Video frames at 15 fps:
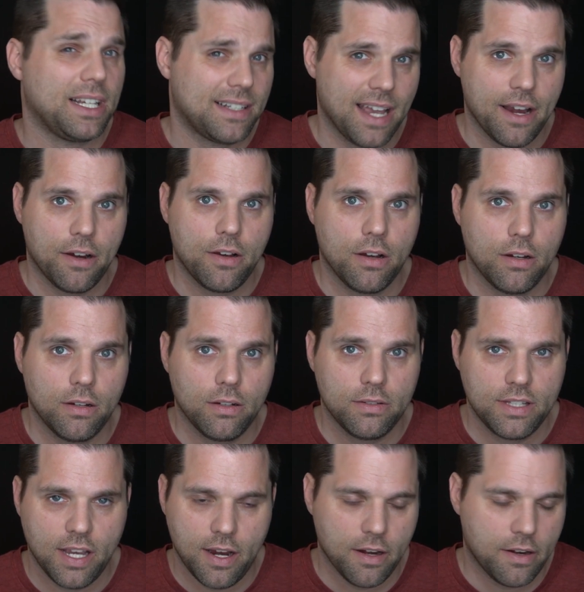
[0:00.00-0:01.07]
like
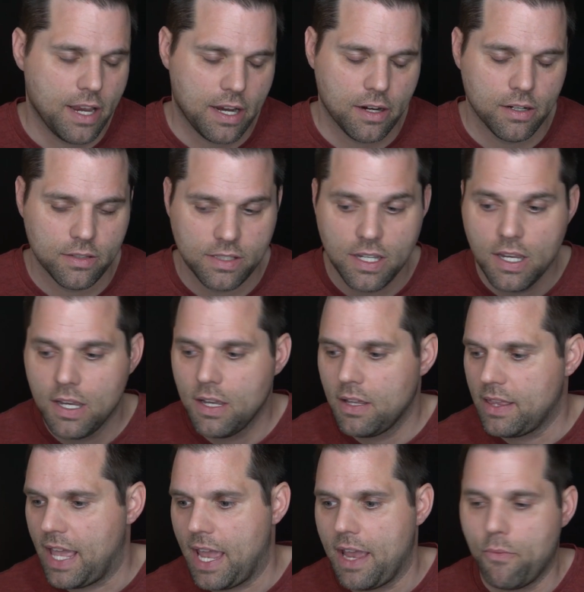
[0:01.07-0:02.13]
tire kickers.
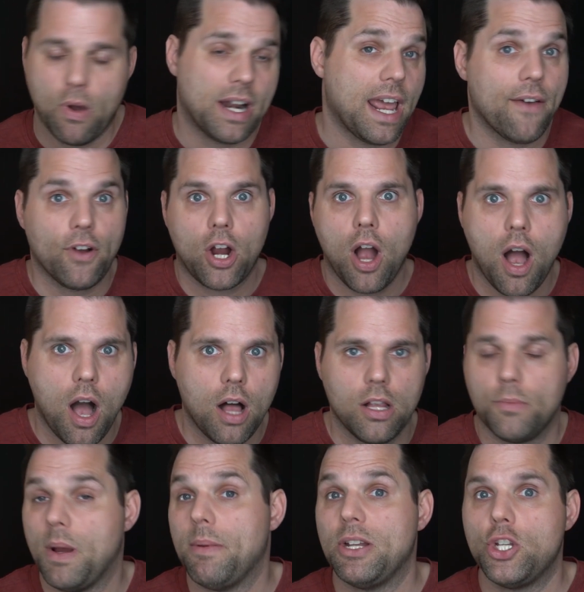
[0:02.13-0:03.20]
They want to have a call
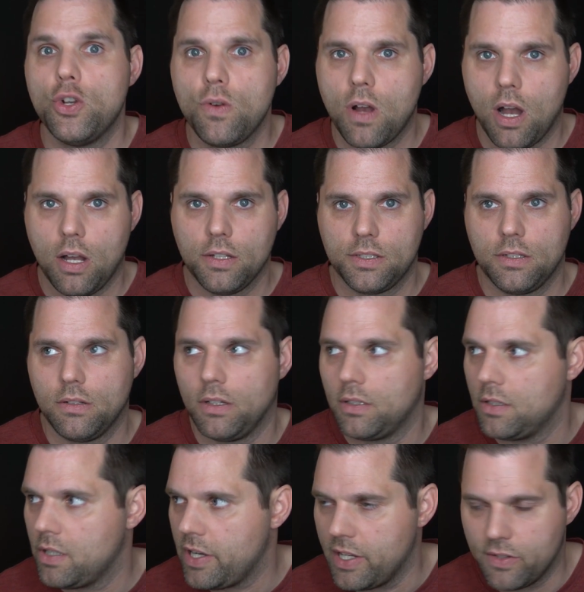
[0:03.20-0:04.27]
or maybe 2 calls and you're like,
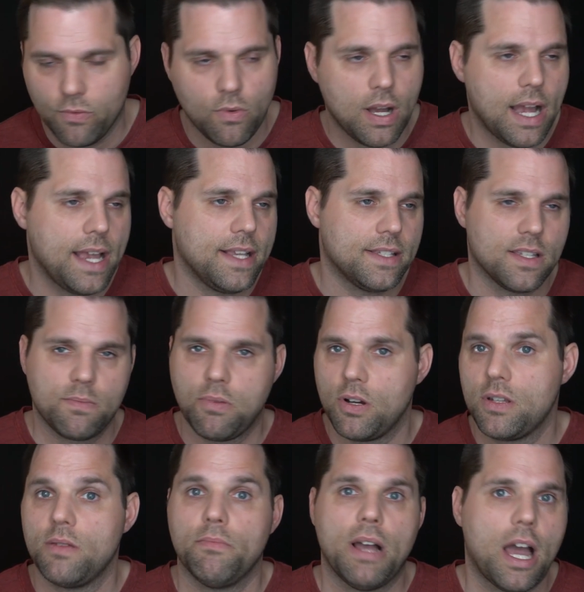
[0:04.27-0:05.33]
geez, why is this
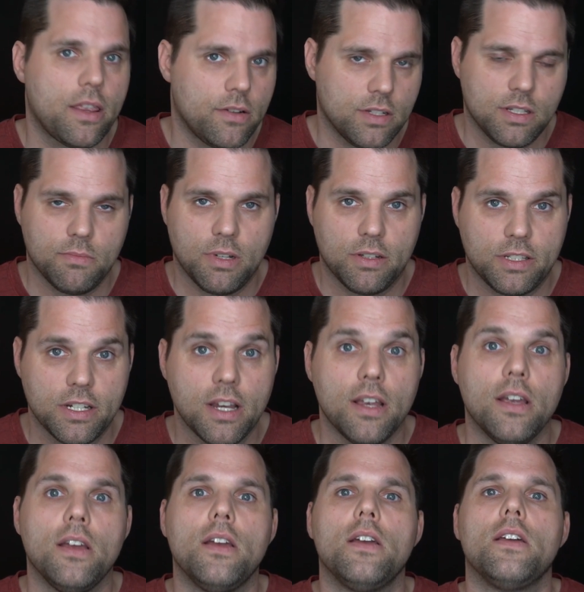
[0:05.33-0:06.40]
person bothering so much?
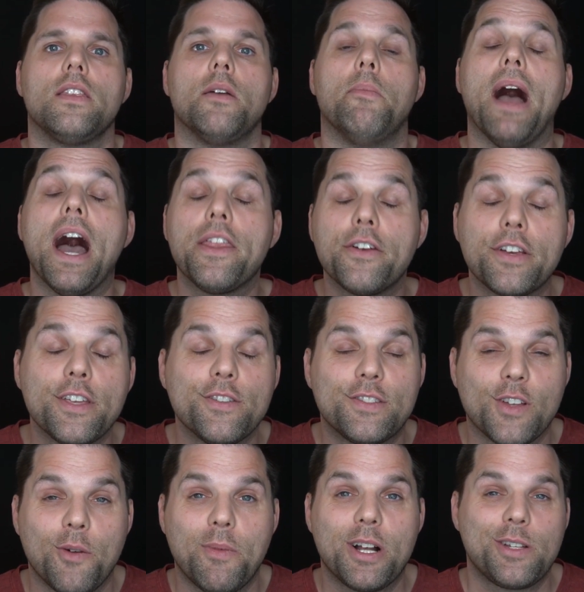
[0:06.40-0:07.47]
They're bothering you
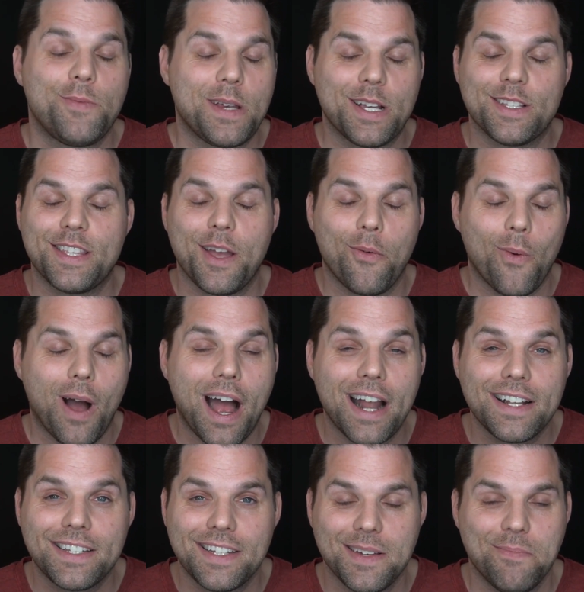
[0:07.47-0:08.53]
so much because they
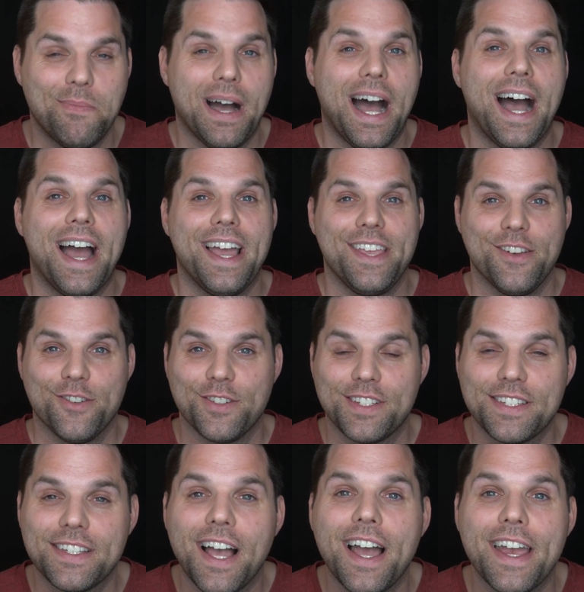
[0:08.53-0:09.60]
want to buy your
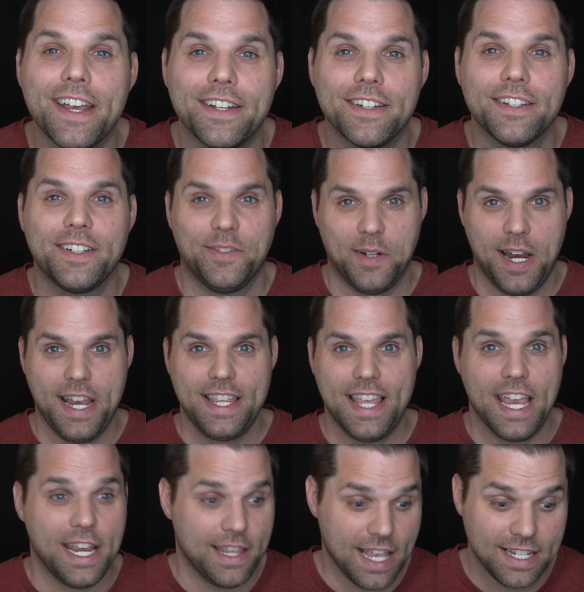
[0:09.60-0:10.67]
site, right?
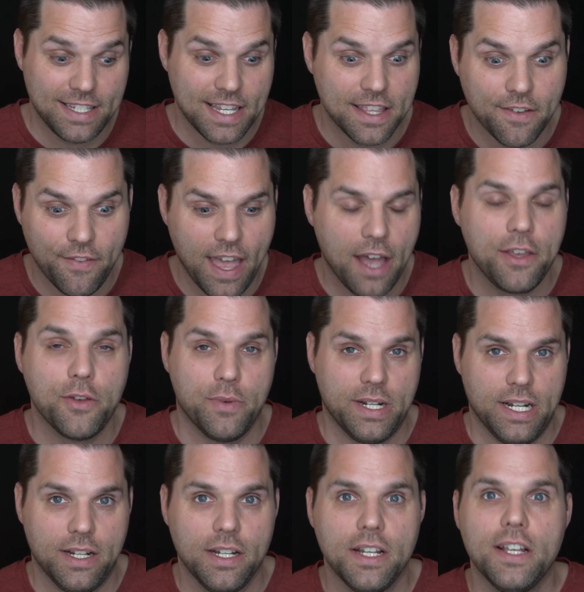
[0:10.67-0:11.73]
They see the value
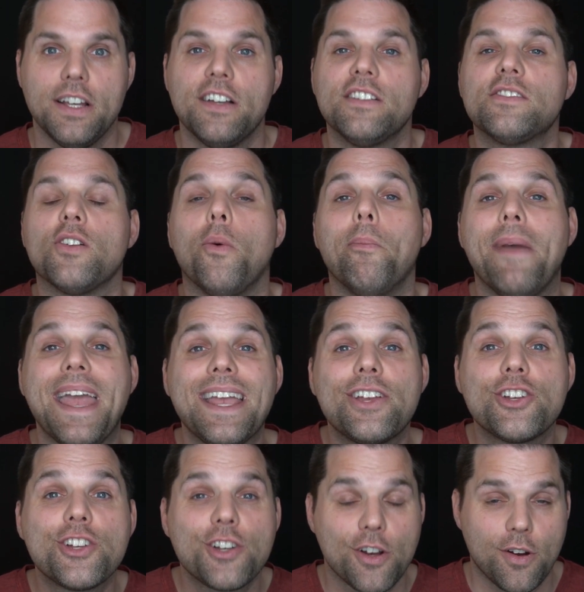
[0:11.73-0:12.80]
in it. So make
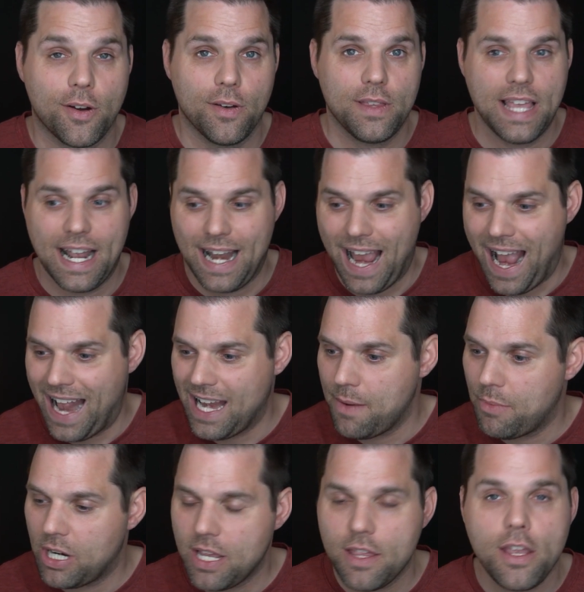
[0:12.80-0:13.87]
sure that
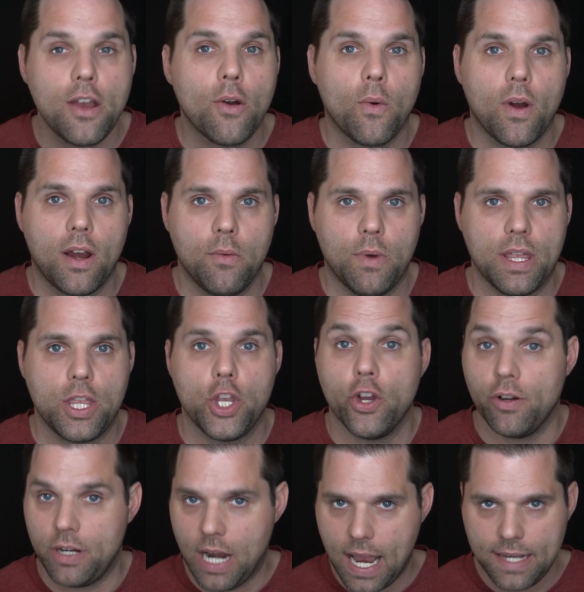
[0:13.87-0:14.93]
anybody that you're working with,
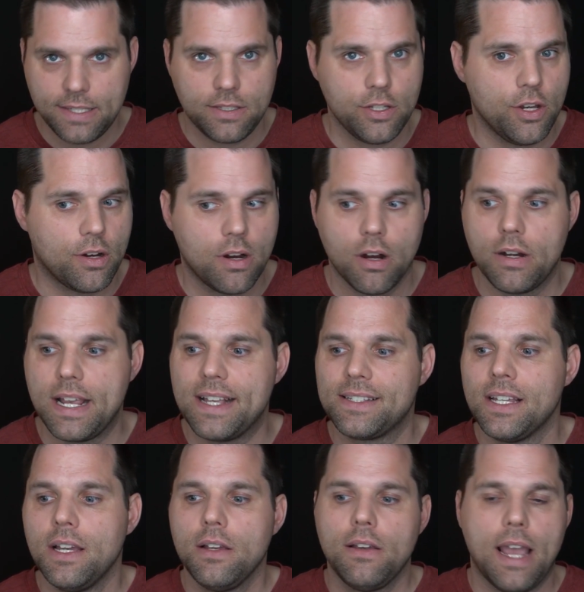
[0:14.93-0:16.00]
you're nice, you're
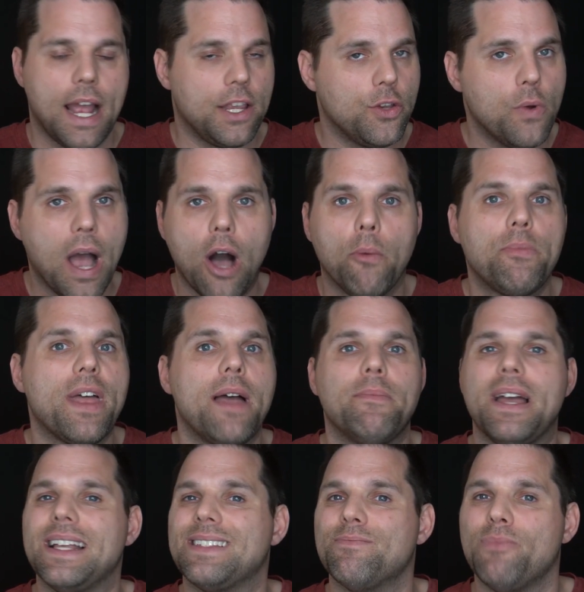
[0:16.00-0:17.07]
courteous, and you help
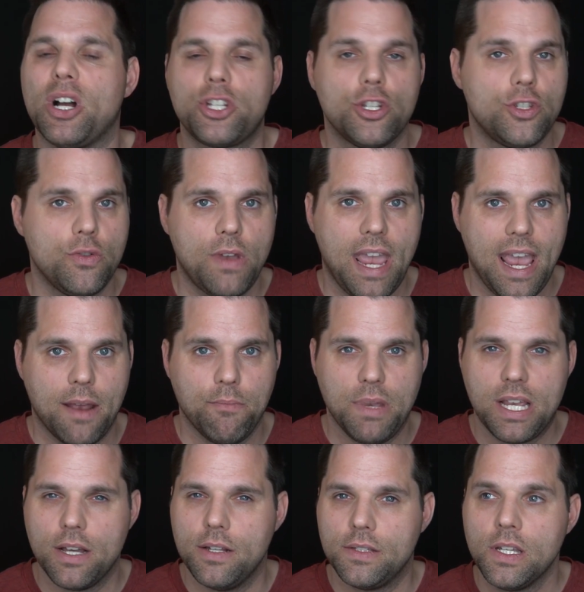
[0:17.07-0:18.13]
them as much as you can
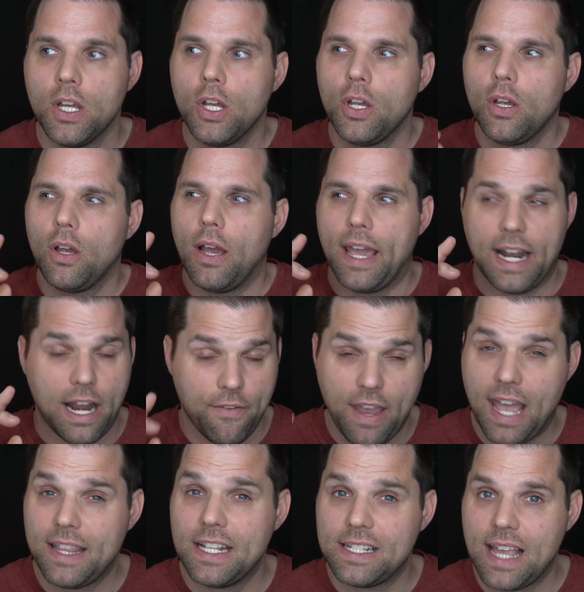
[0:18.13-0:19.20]
because, and I've
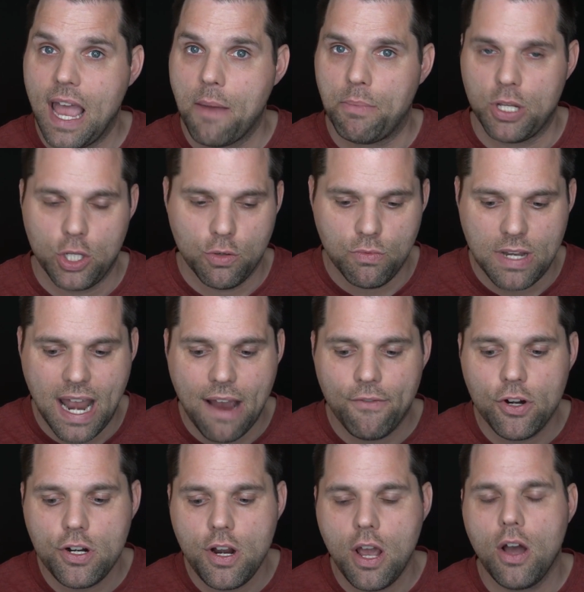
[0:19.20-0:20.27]
had this happen, you
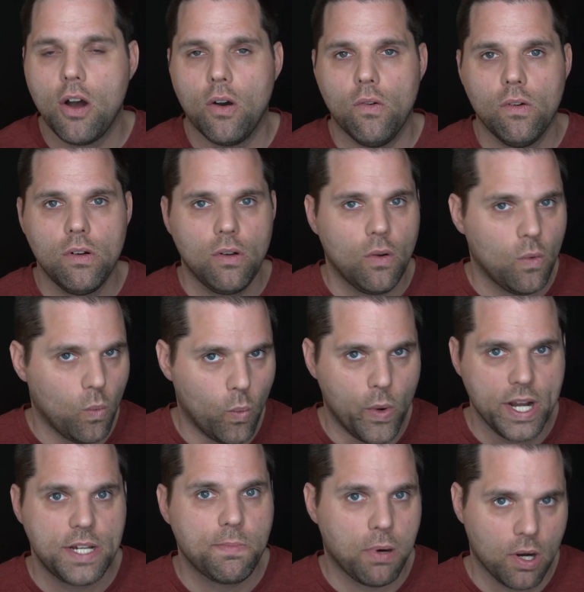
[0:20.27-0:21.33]
never know
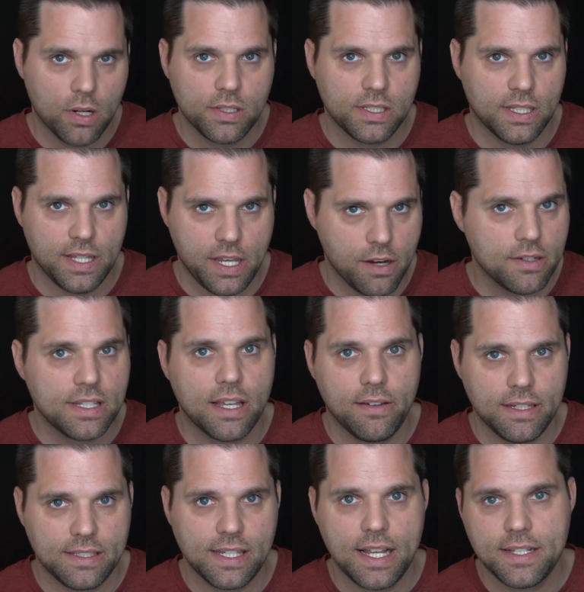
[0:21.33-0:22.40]
which person that you're
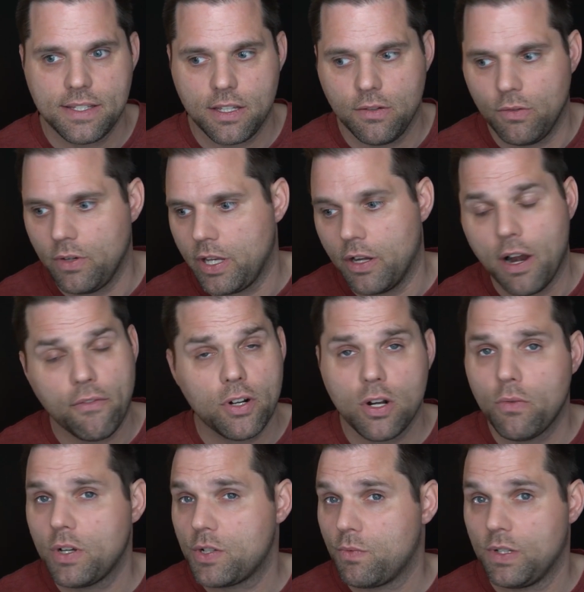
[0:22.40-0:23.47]
selling sites to, you never
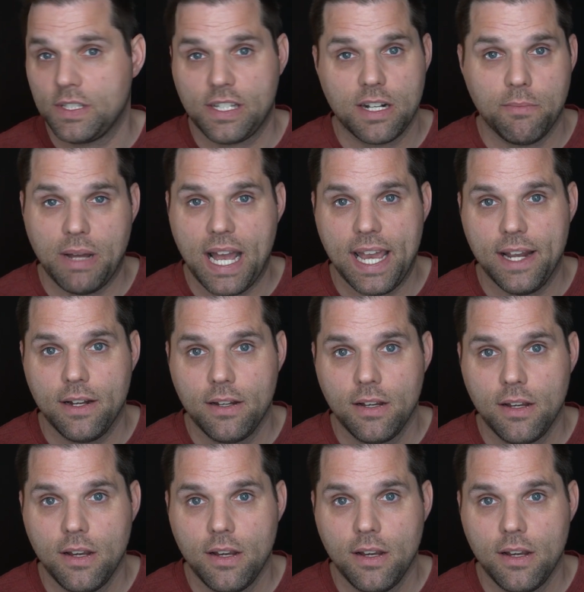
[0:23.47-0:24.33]
know which one's going to buy it.